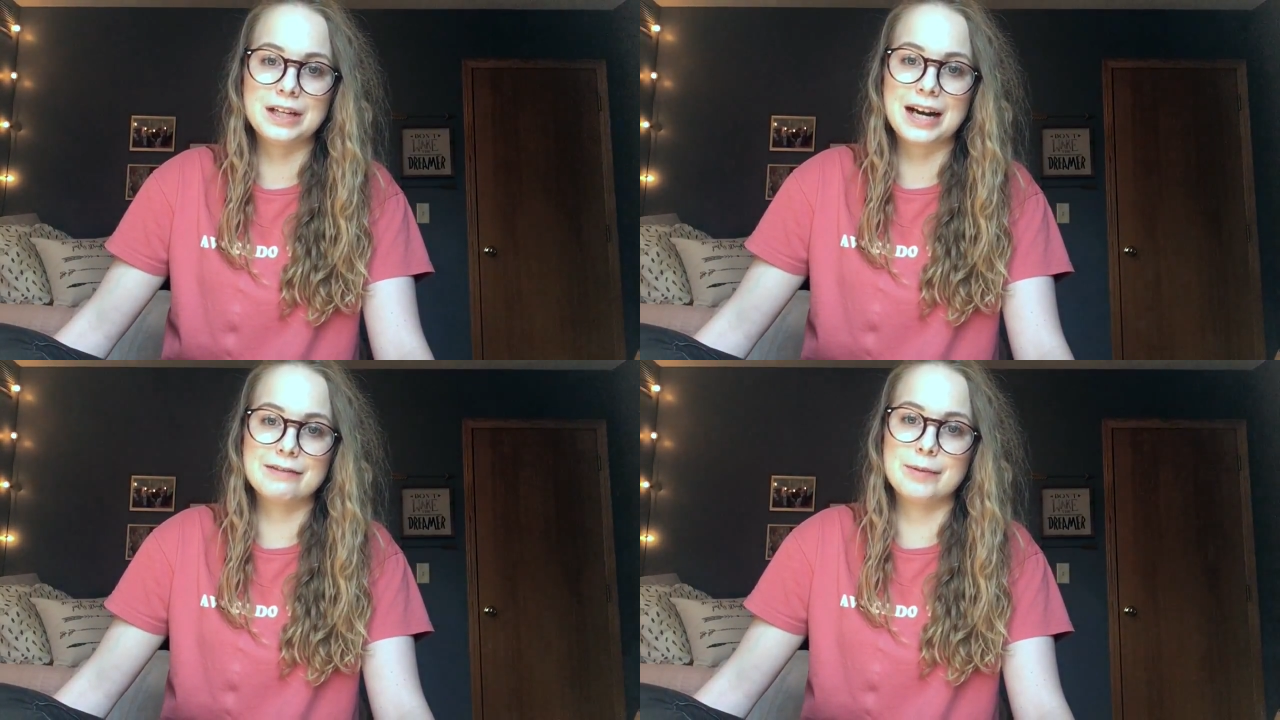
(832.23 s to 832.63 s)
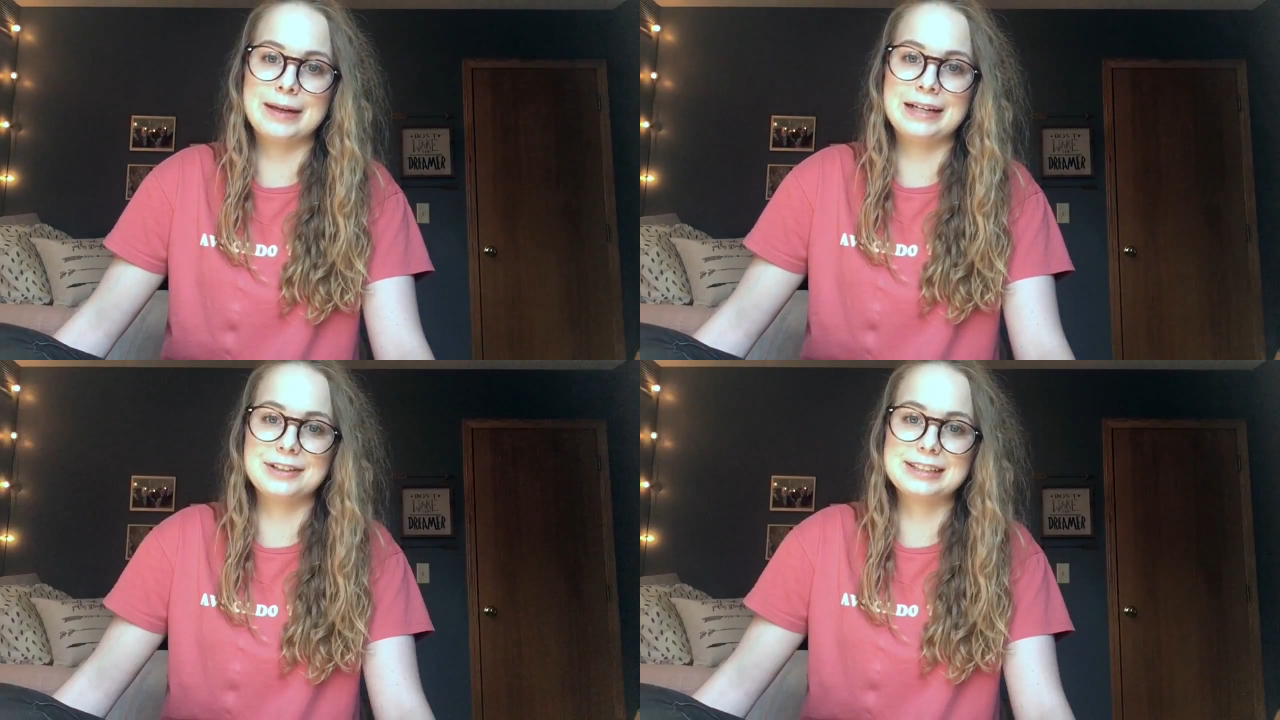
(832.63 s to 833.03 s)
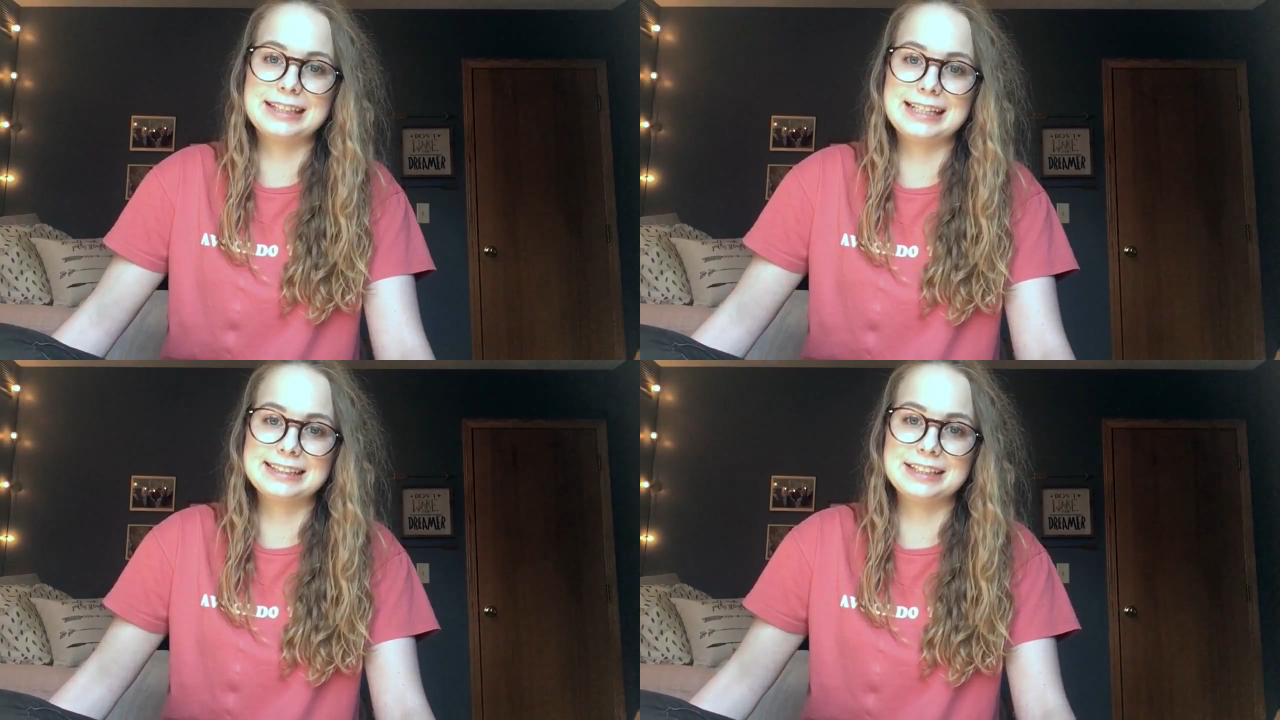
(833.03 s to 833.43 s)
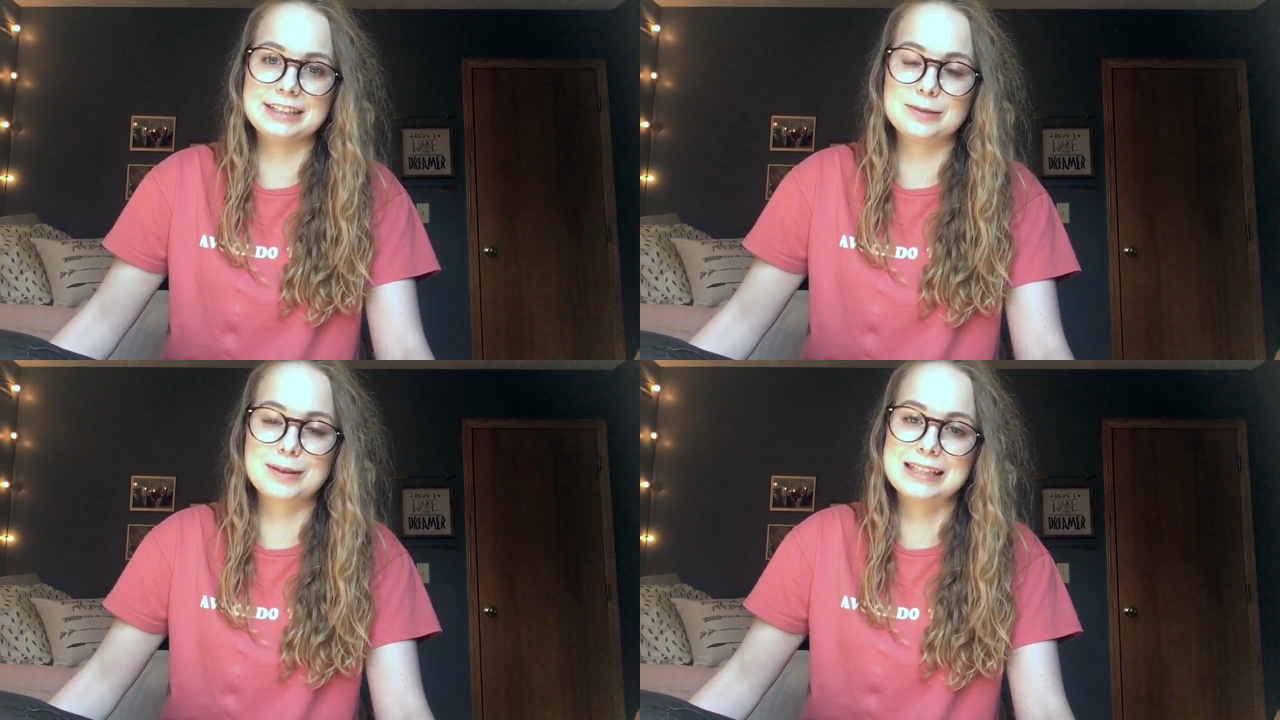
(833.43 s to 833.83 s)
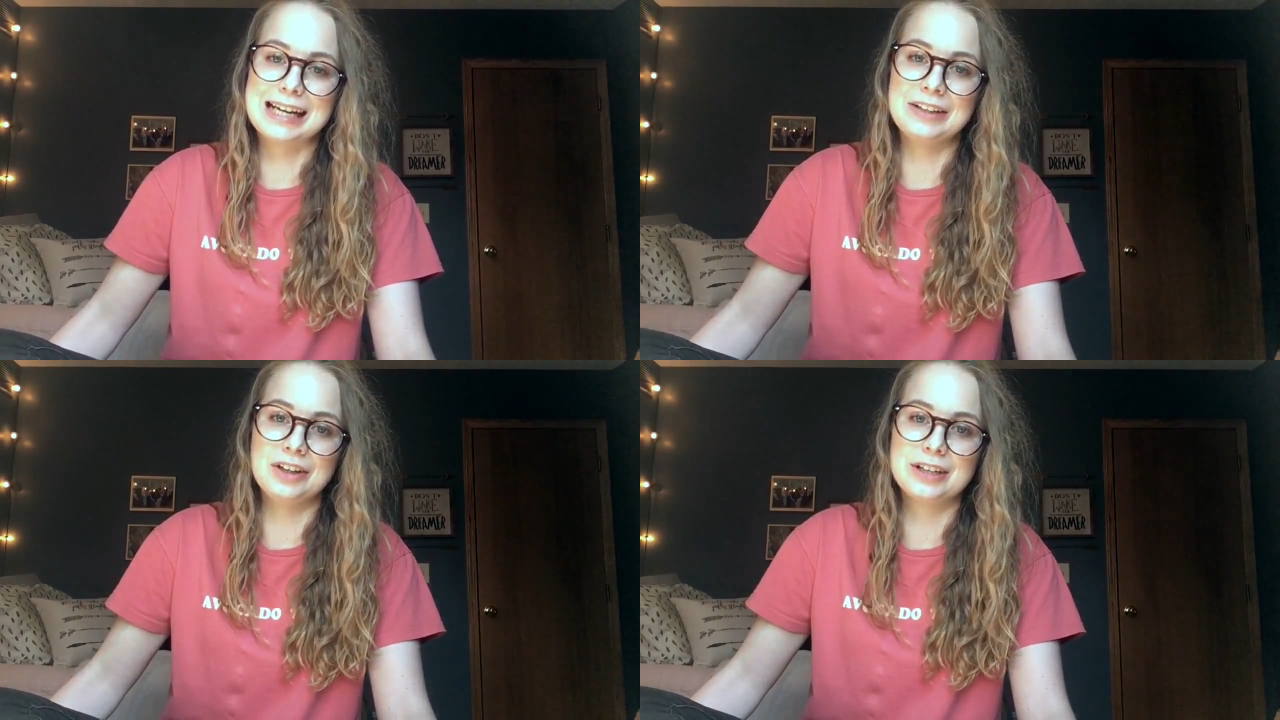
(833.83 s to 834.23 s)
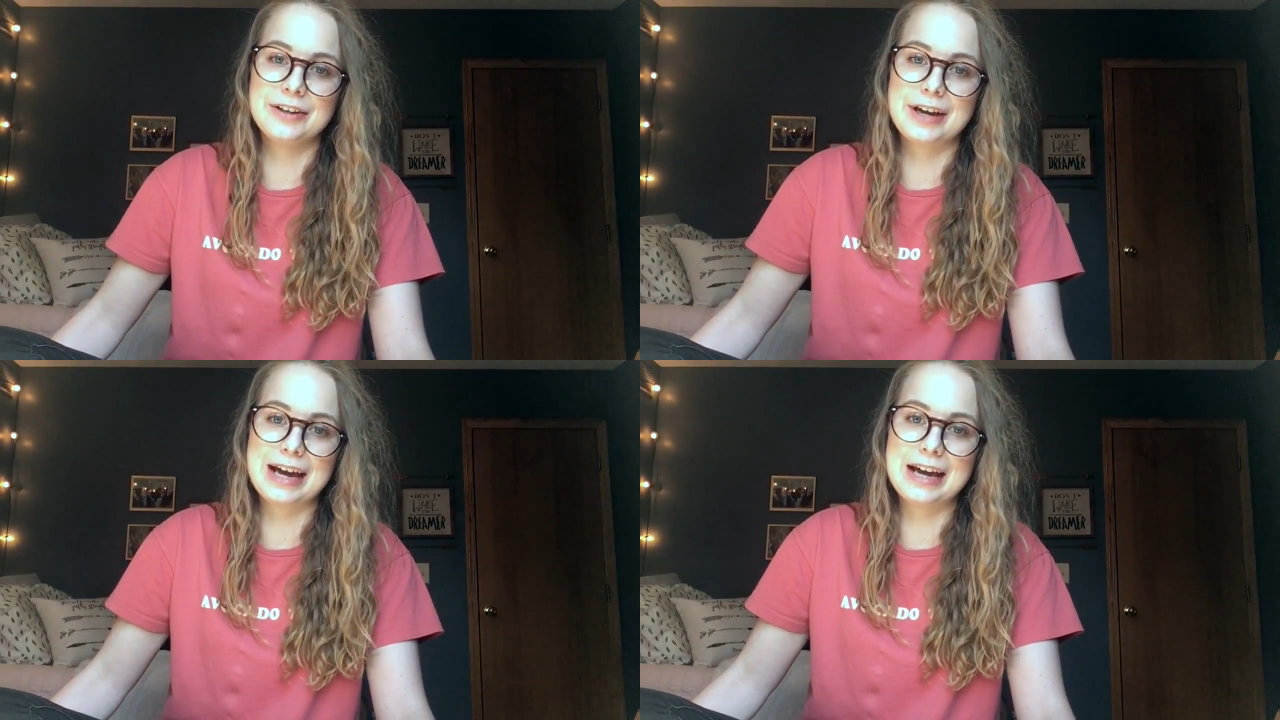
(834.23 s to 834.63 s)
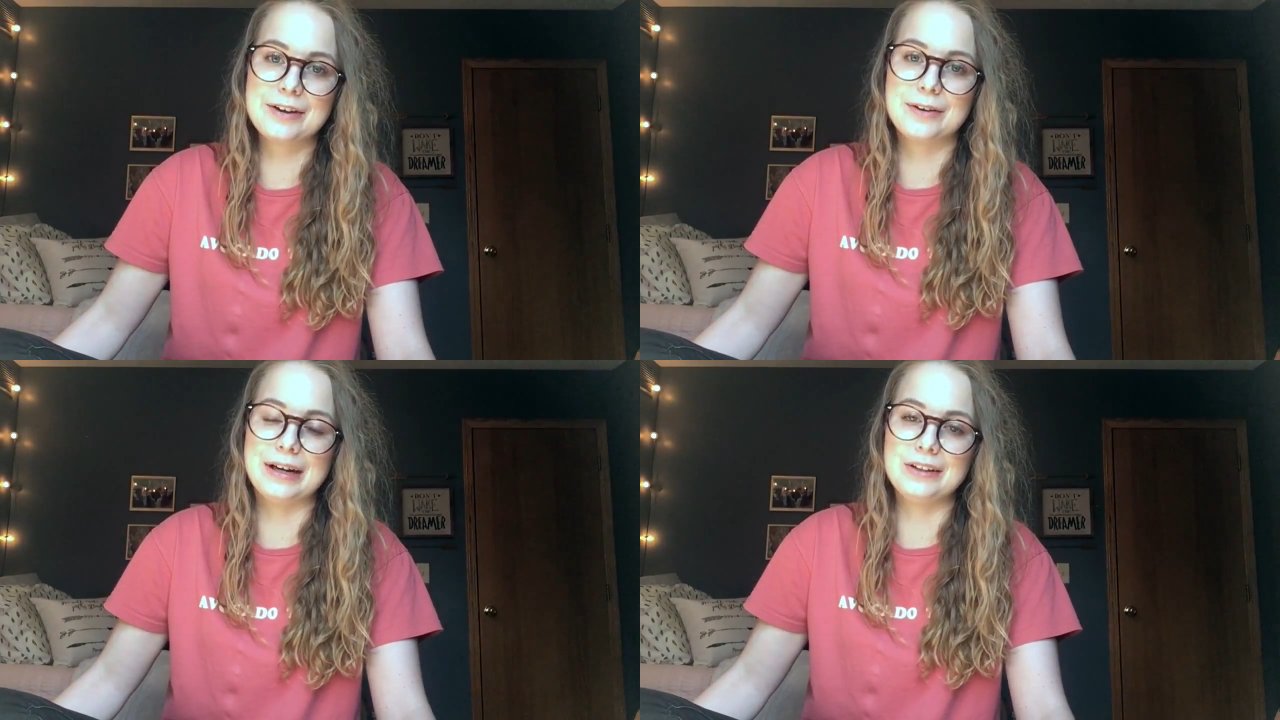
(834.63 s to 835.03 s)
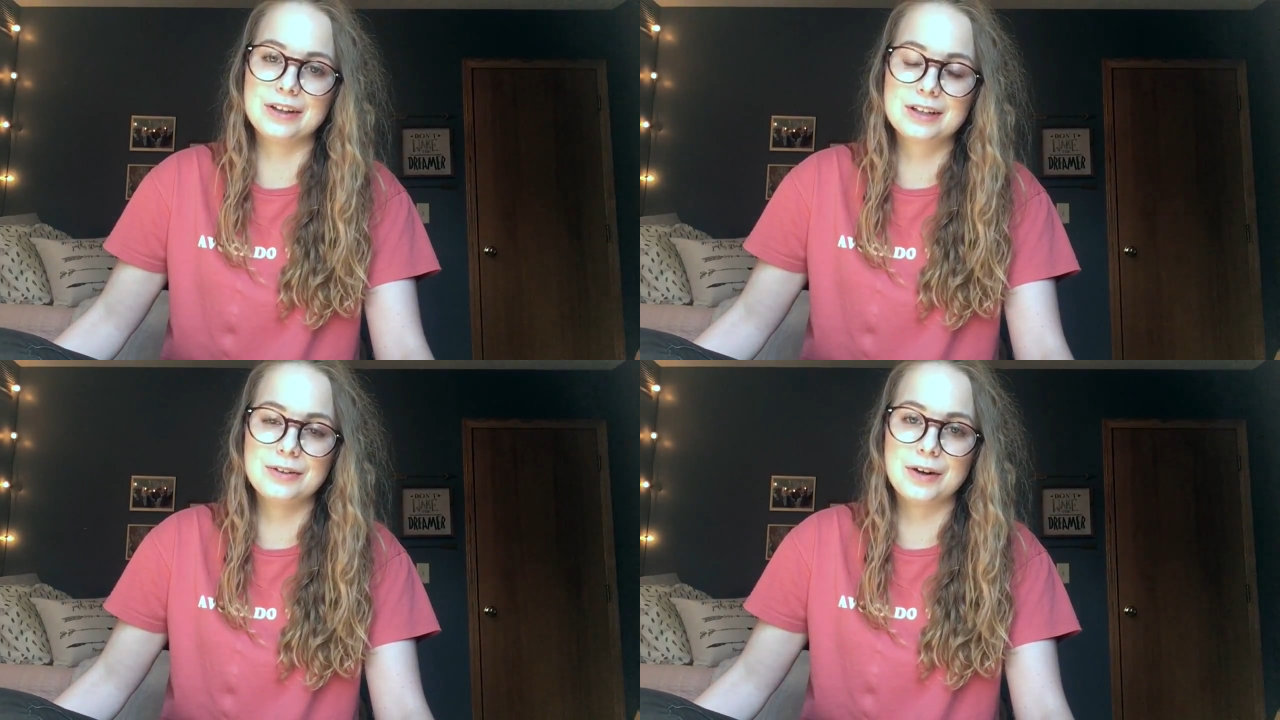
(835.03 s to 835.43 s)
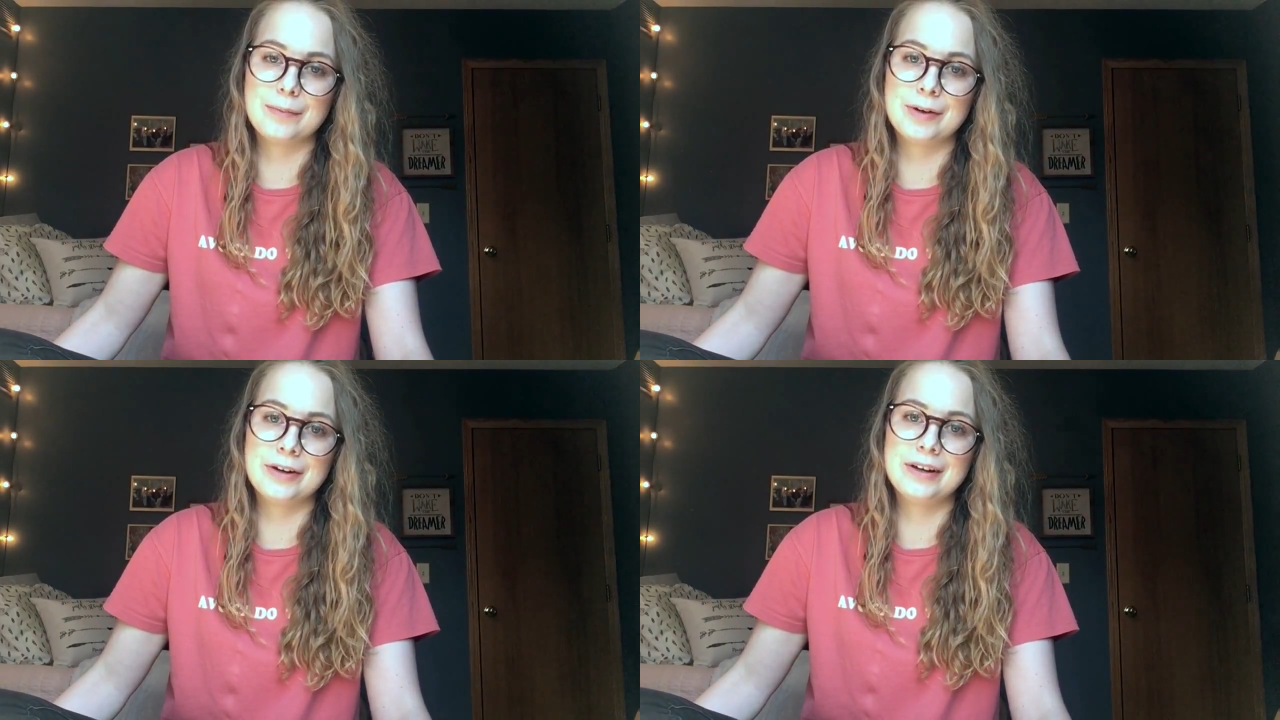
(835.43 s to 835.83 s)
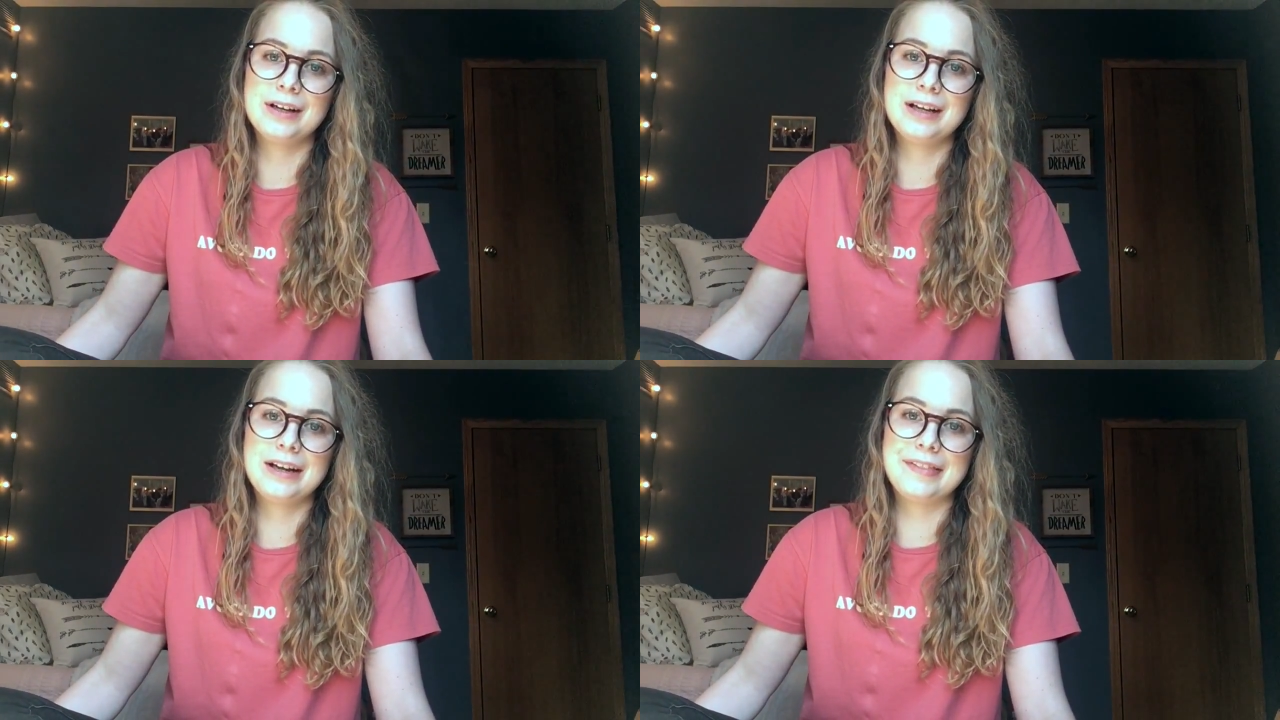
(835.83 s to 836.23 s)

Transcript: not everybody understands that just because I look okay or I look normal,